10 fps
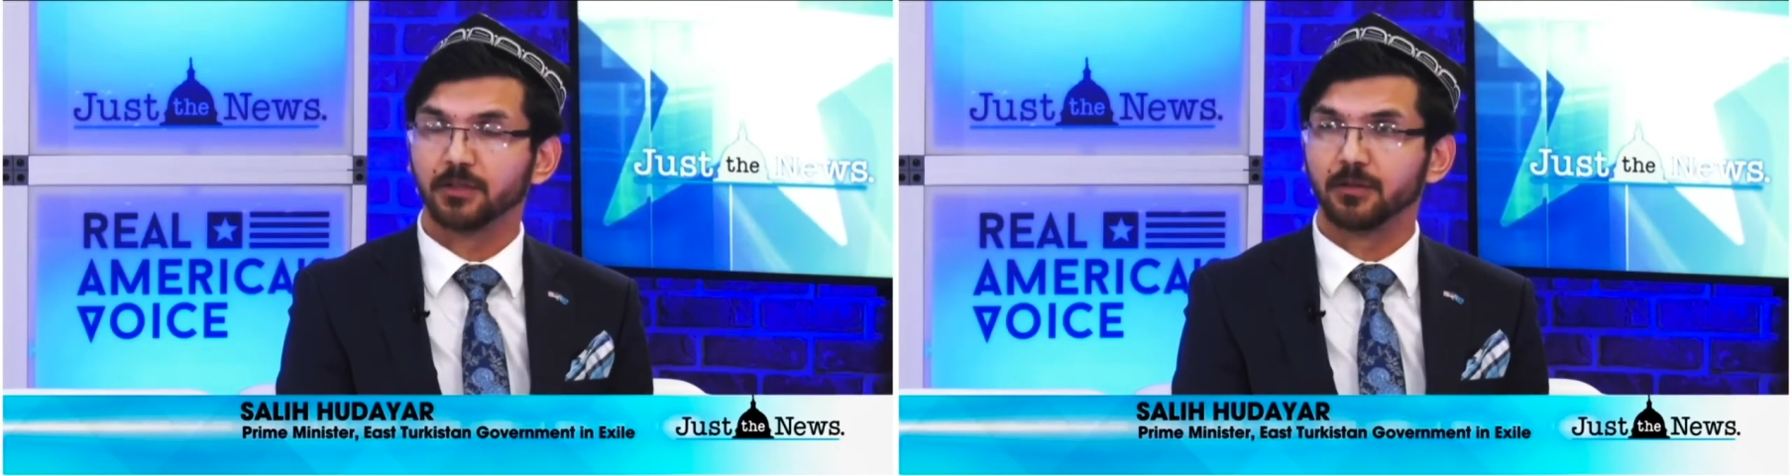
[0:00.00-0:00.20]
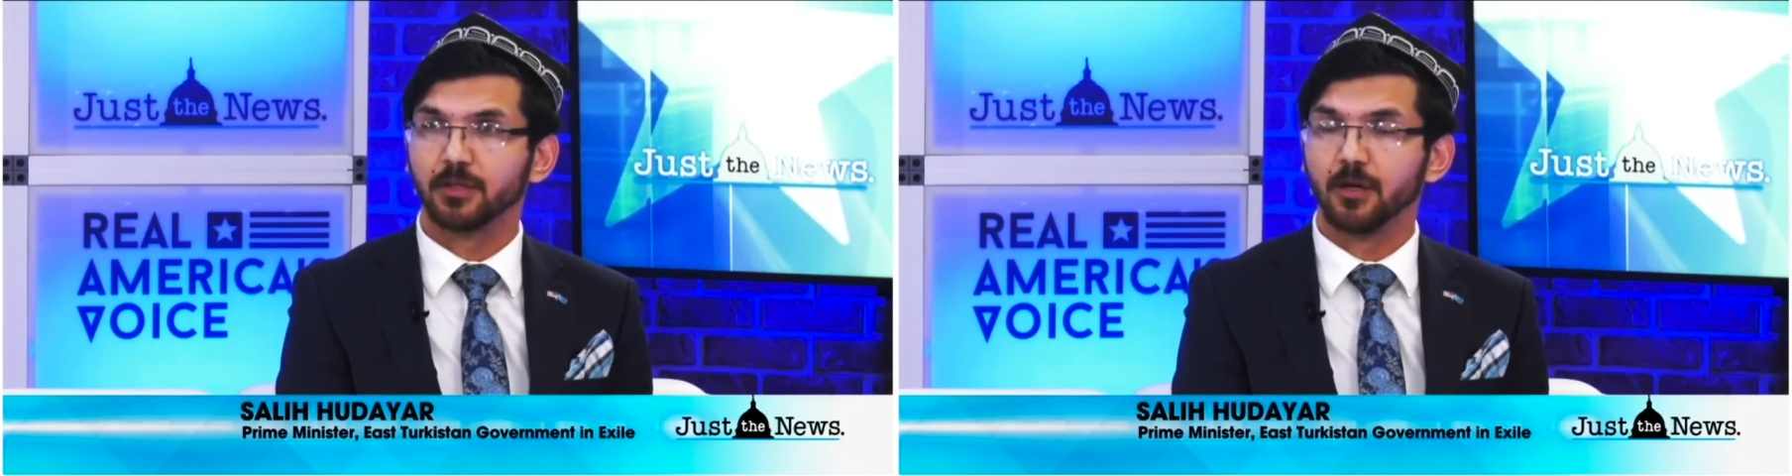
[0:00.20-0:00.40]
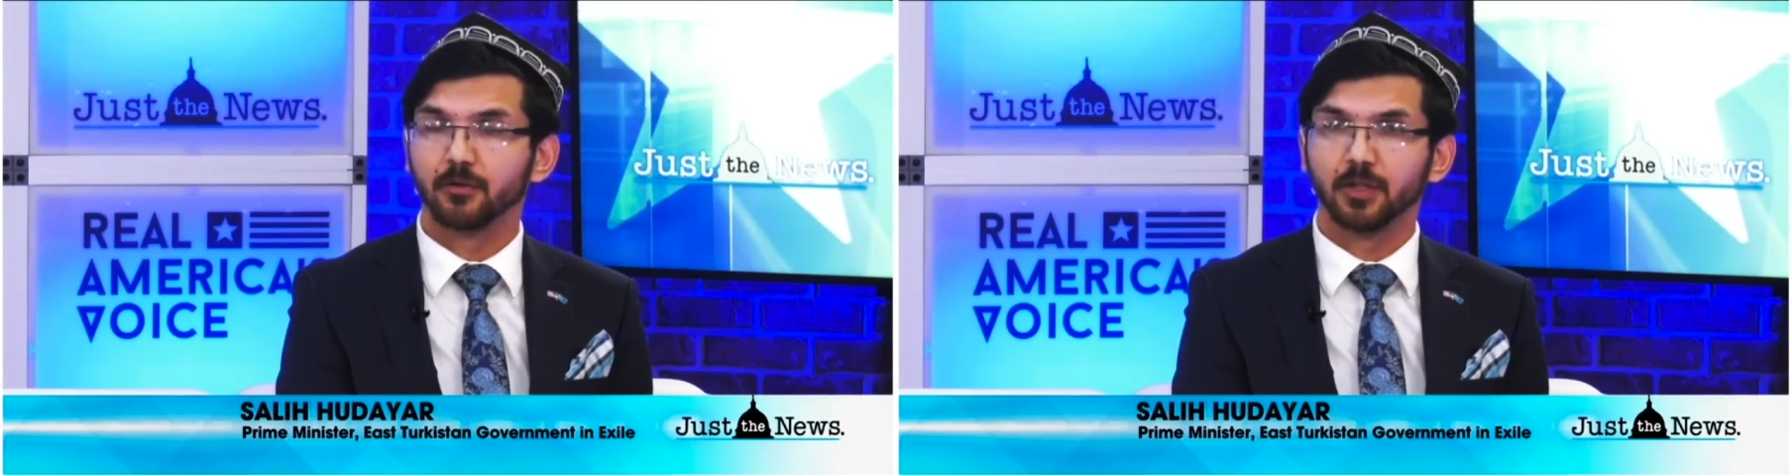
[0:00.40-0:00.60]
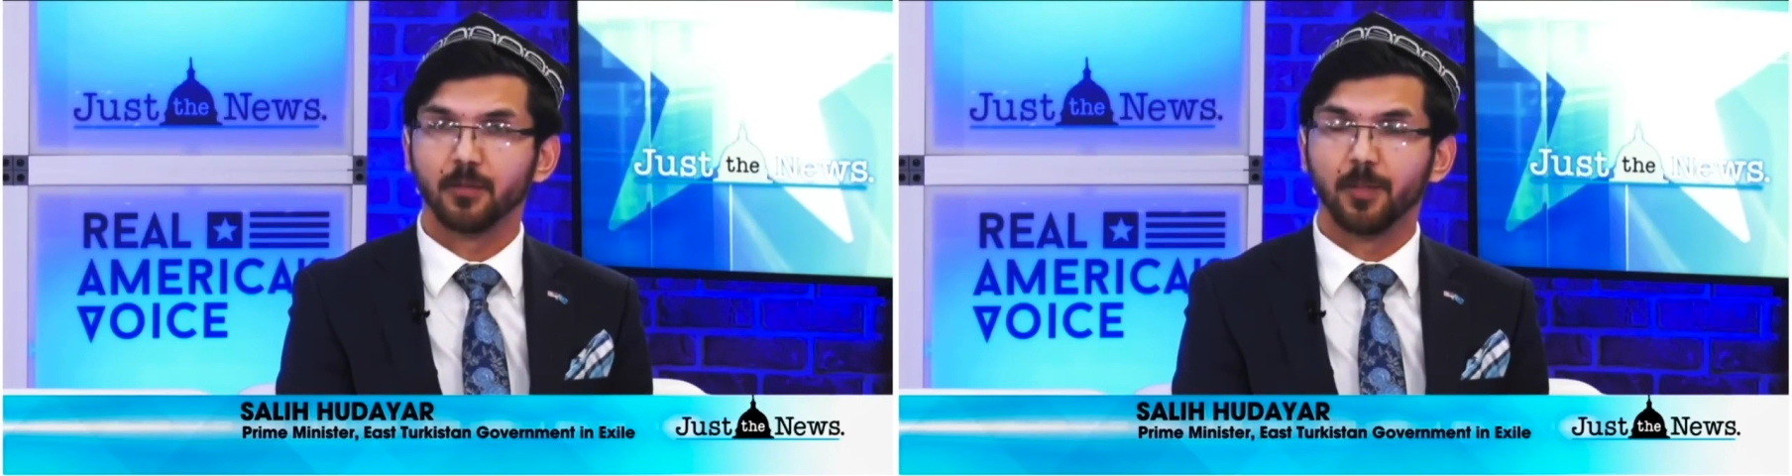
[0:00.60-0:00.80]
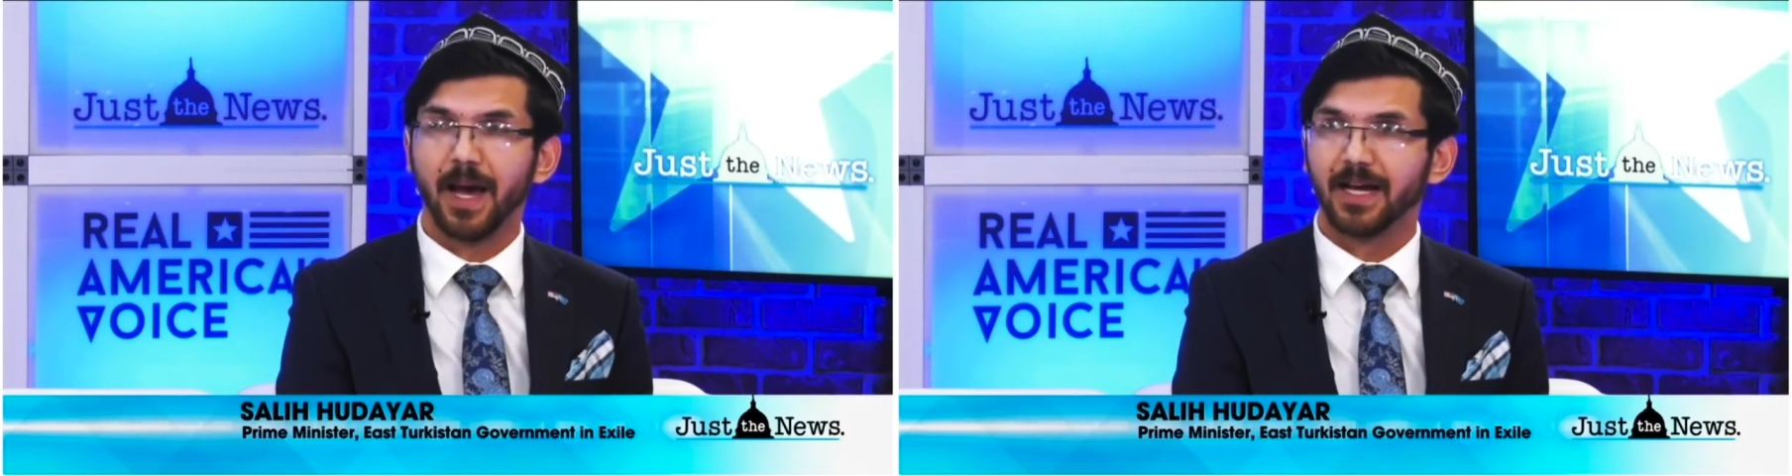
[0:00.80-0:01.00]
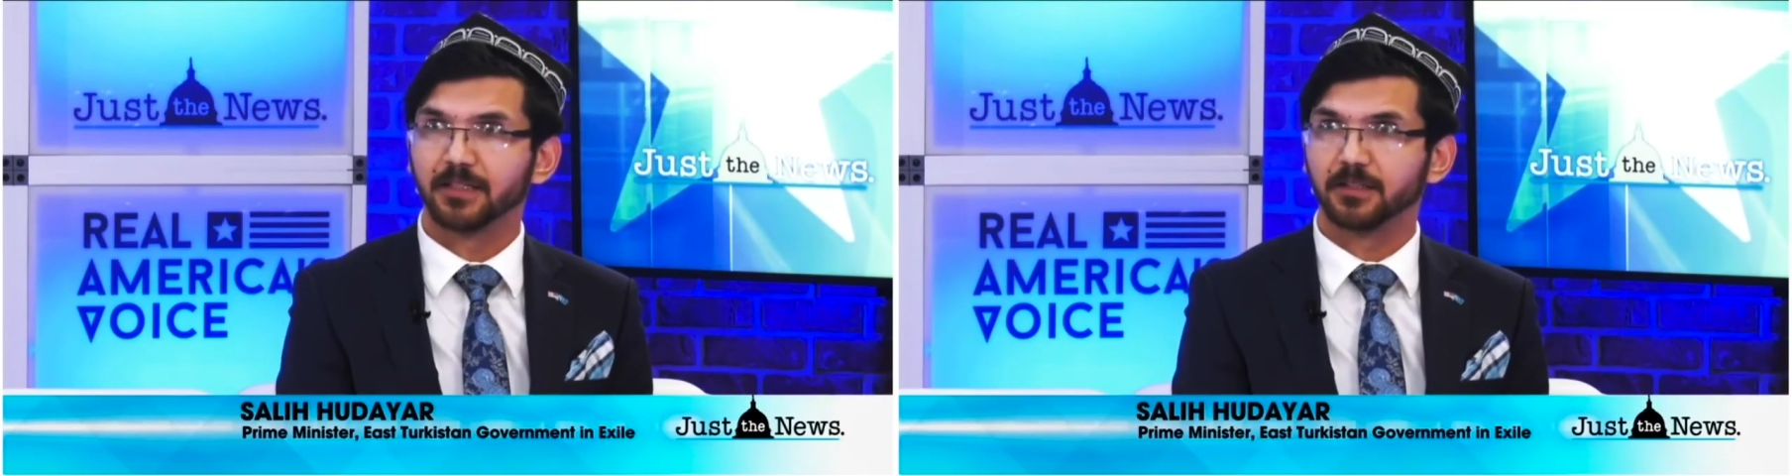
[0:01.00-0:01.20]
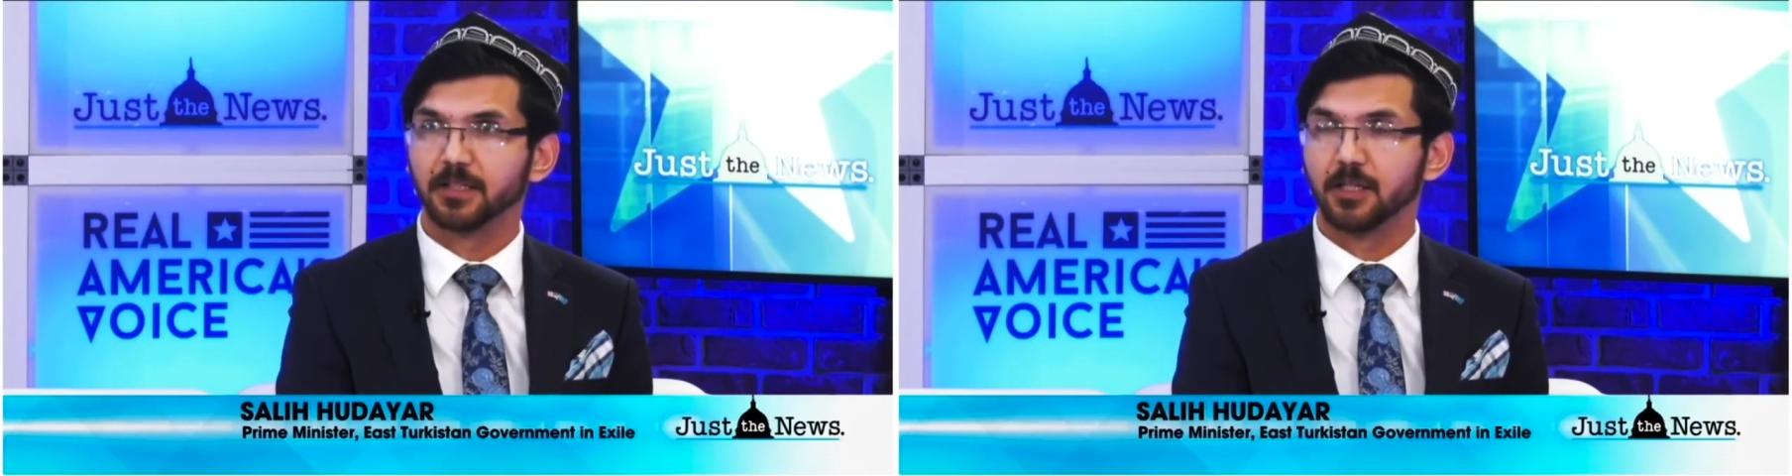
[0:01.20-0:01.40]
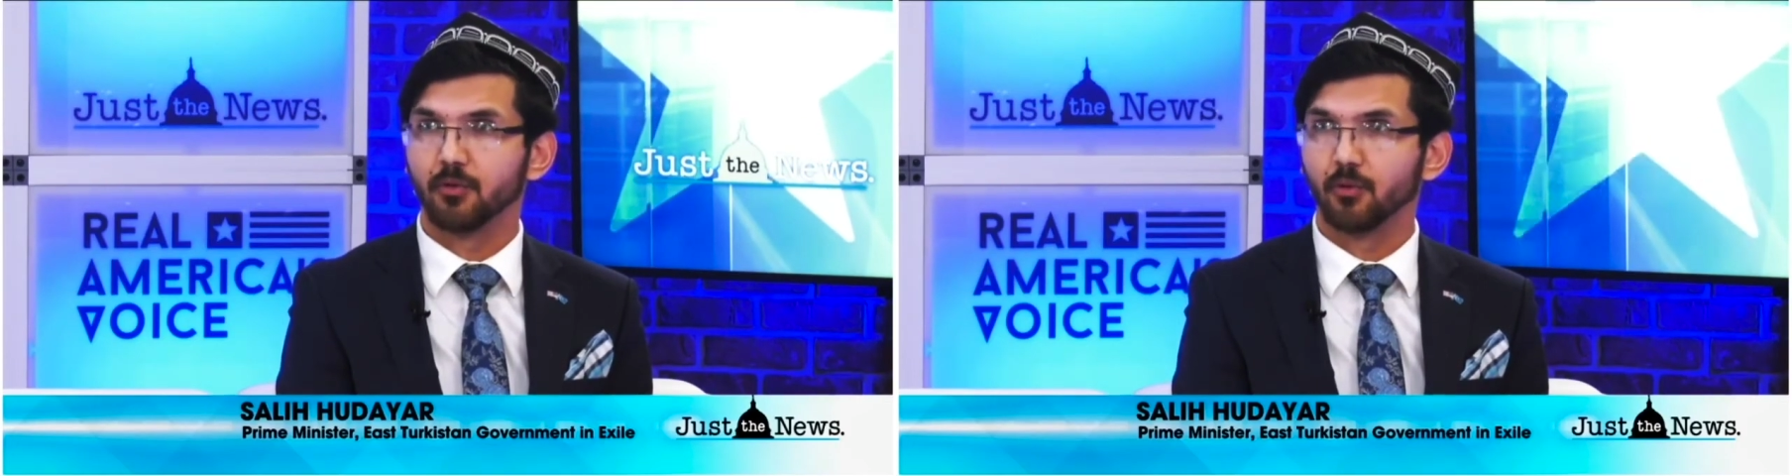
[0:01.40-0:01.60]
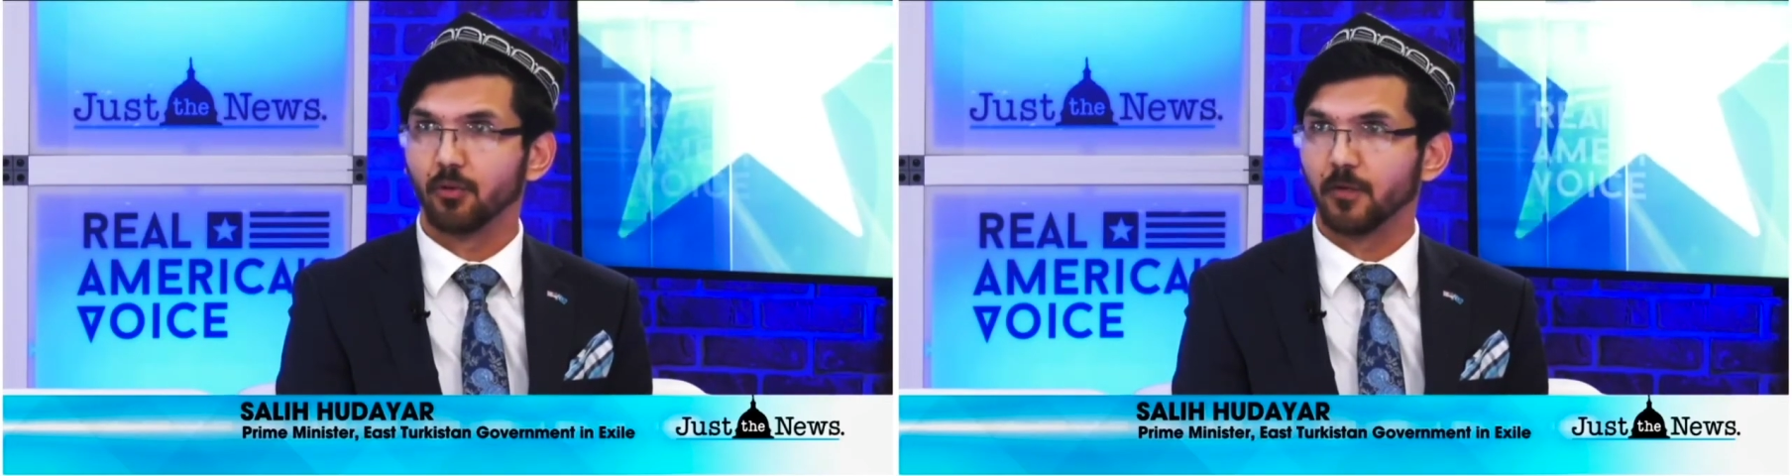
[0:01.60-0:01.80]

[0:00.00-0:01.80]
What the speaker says: you know, to pass the Uyghur